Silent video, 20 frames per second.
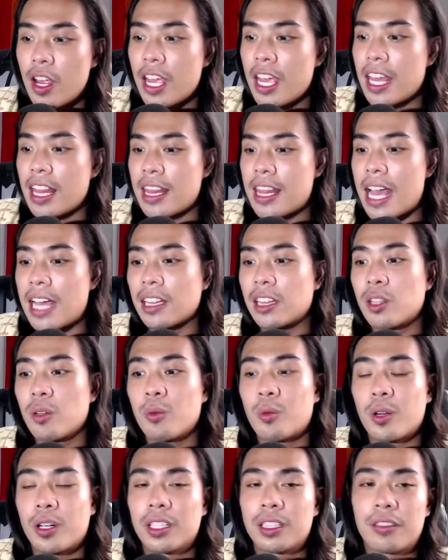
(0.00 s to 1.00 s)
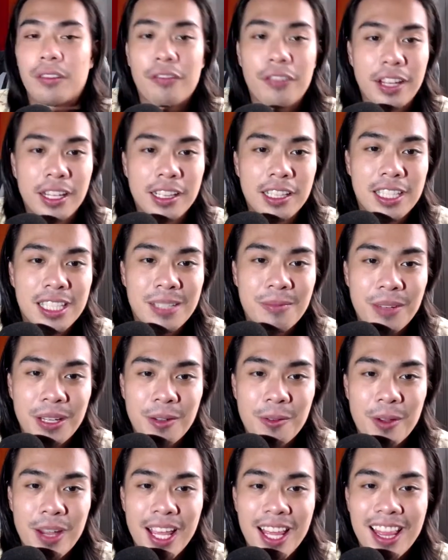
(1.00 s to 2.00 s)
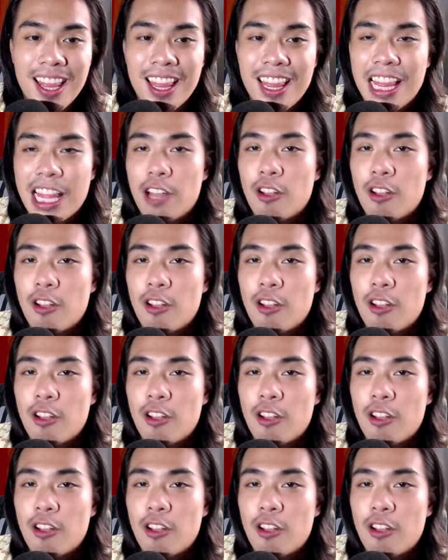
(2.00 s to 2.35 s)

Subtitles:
that the world feeds me with the